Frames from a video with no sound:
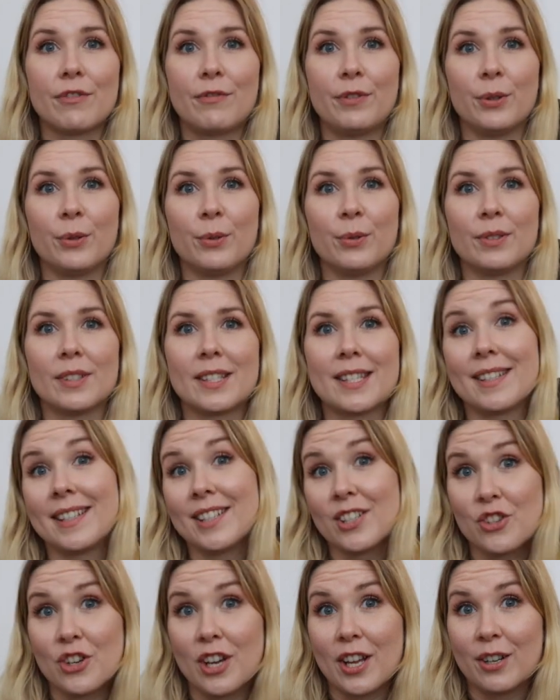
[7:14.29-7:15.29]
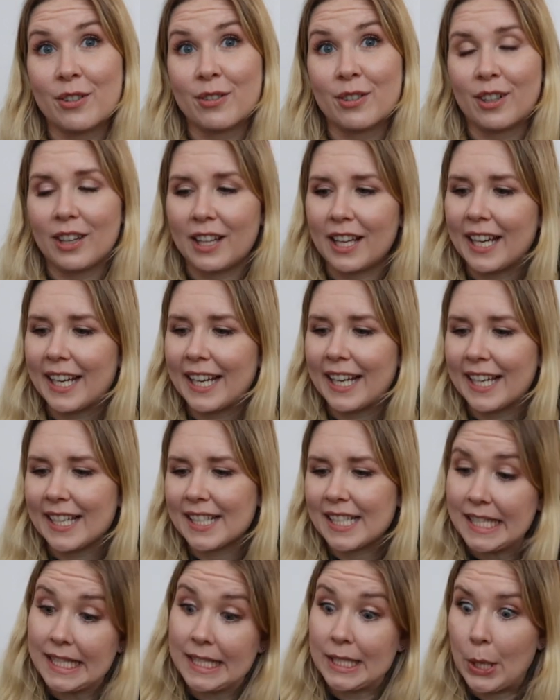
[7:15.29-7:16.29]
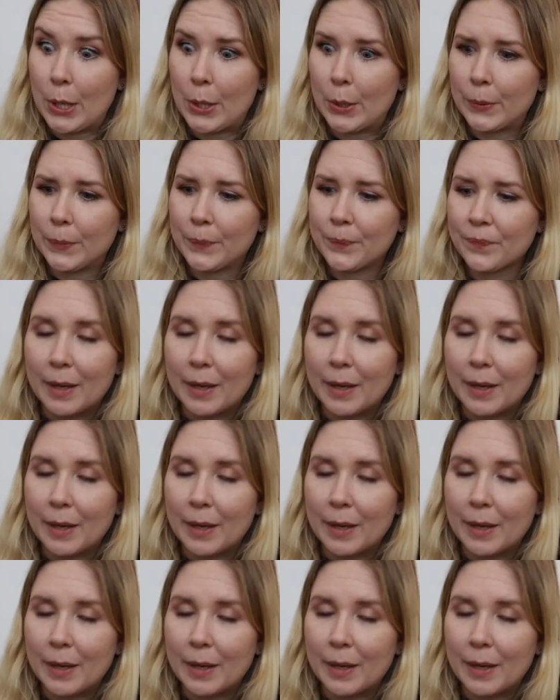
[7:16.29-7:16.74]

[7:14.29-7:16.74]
foods in general, I guess, so,